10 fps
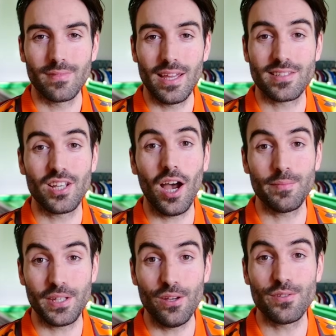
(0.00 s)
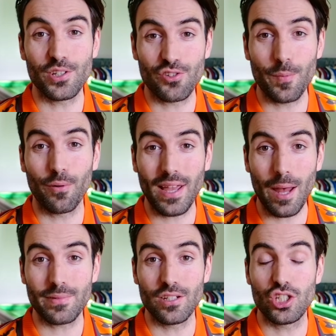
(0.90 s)
It's time to use your triple
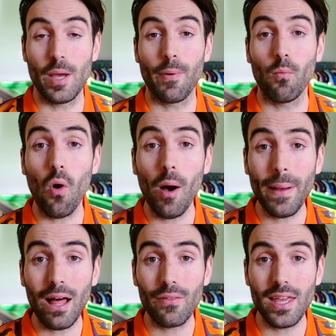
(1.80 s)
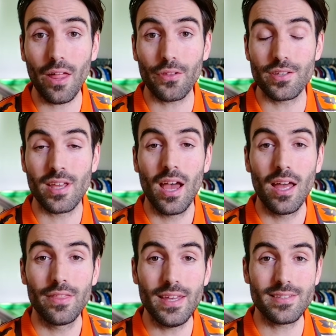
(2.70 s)
captain chip, but what about the others?
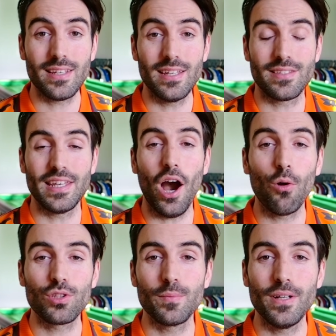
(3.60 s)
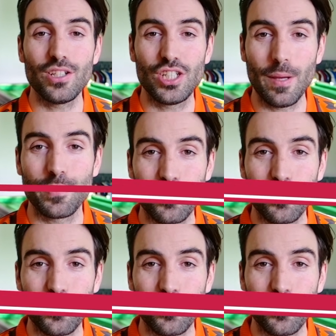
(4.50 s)
This is the ultimate chip